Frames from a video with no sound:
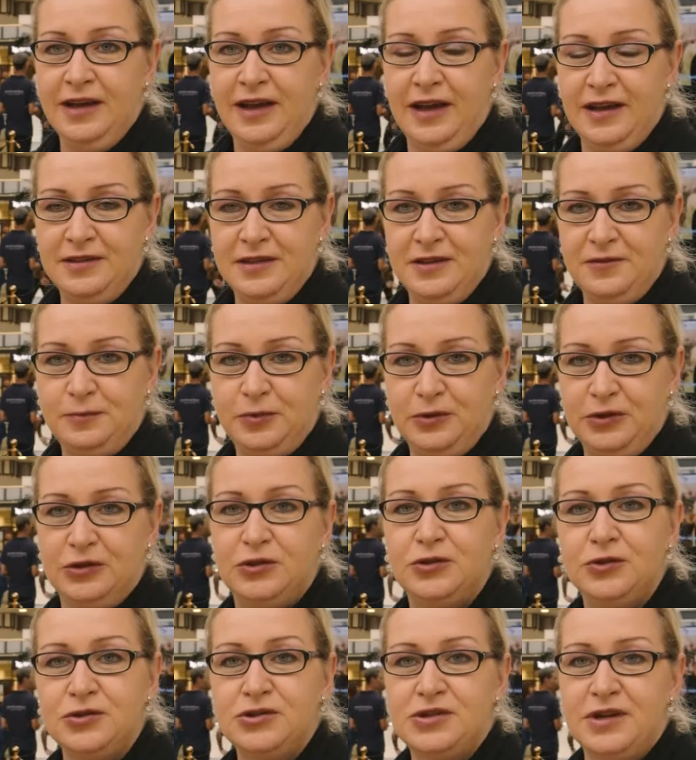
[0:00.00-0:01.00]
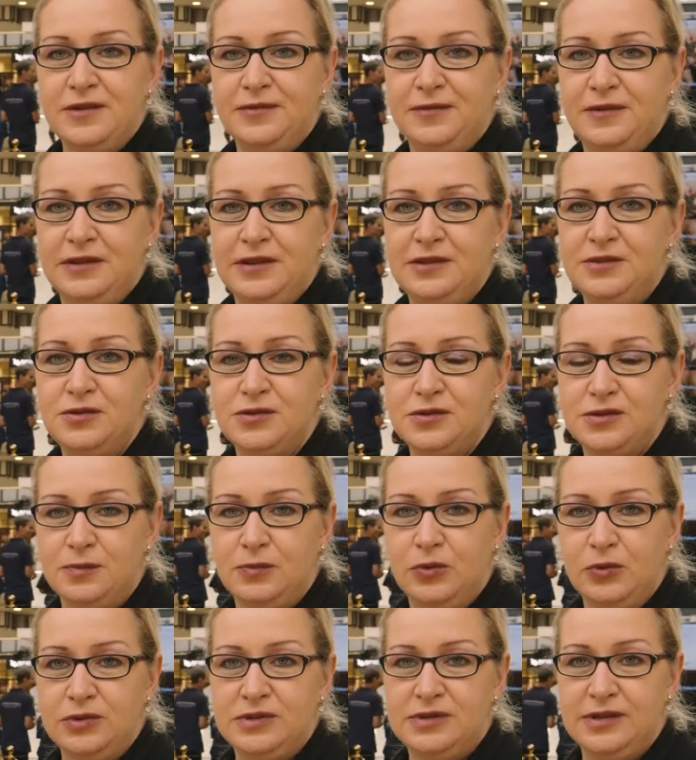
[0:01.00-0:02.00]
and they've put a huge effort into
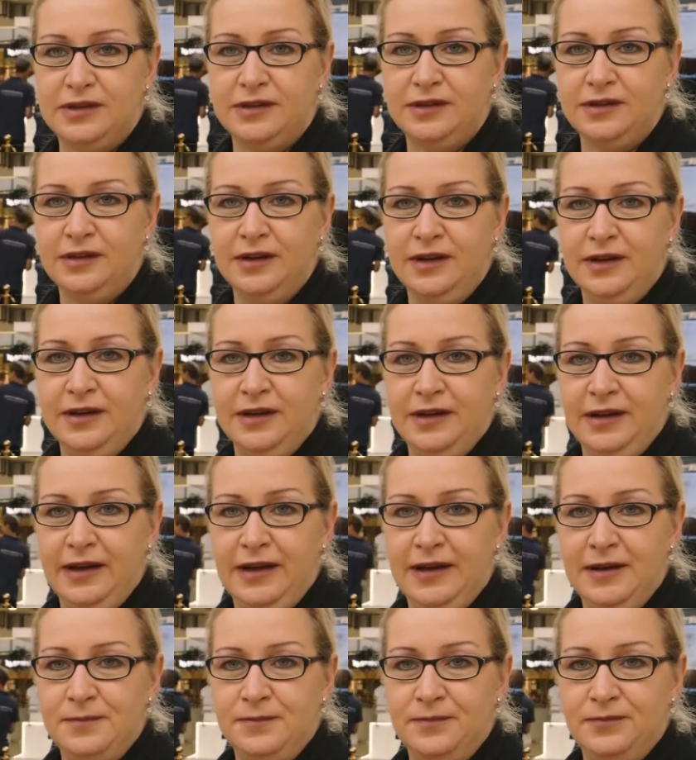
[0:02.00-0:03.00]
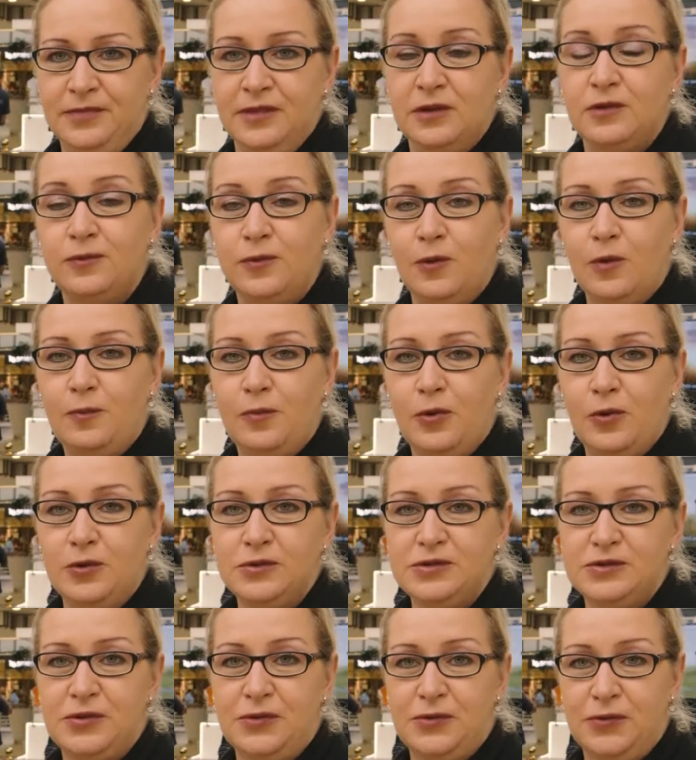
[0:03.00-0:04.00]
supporting
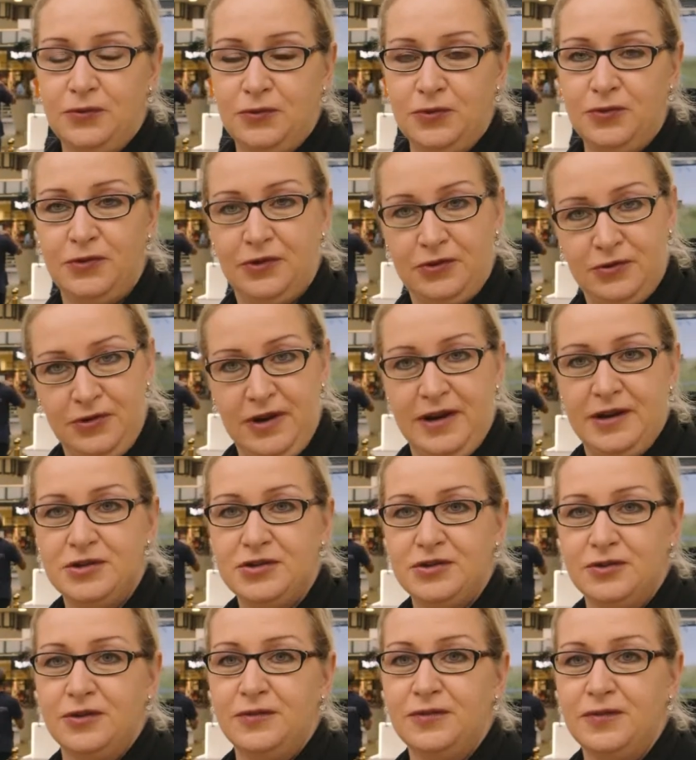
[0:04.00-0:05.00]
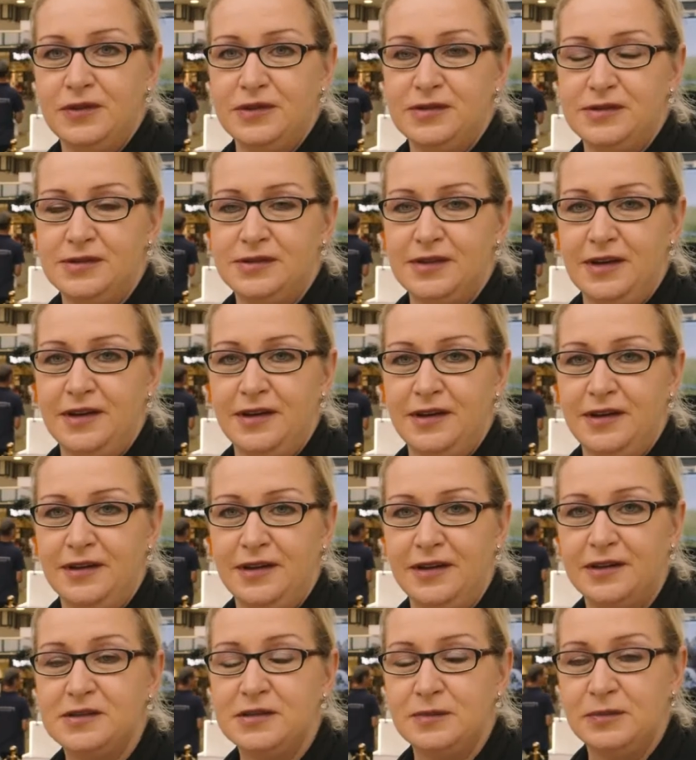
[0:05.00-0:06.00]
Paws through the creation of this
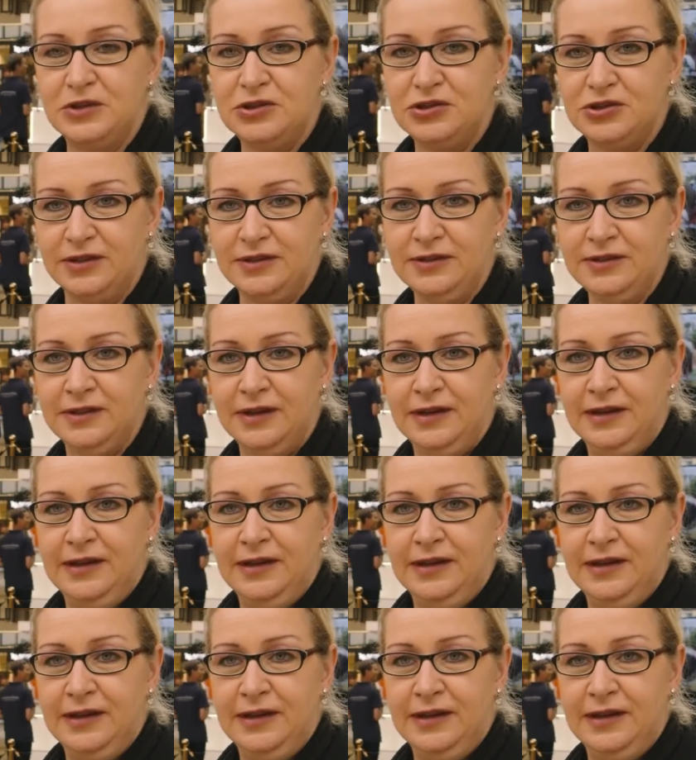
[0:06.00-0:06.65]
exhibition.